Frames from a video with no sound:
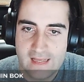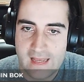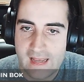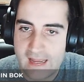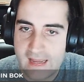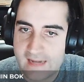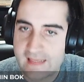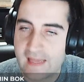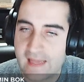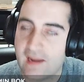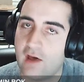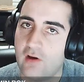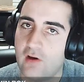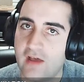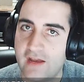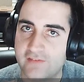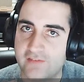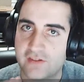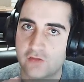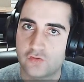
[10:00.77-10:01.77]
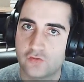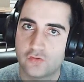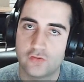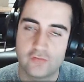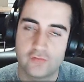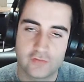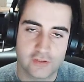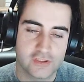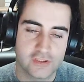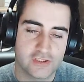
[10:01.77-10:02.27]
And again, I'll have that 2
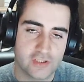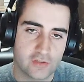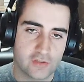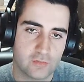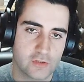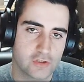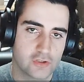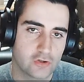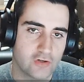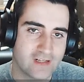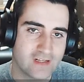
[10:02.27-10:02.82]
versus 0 majority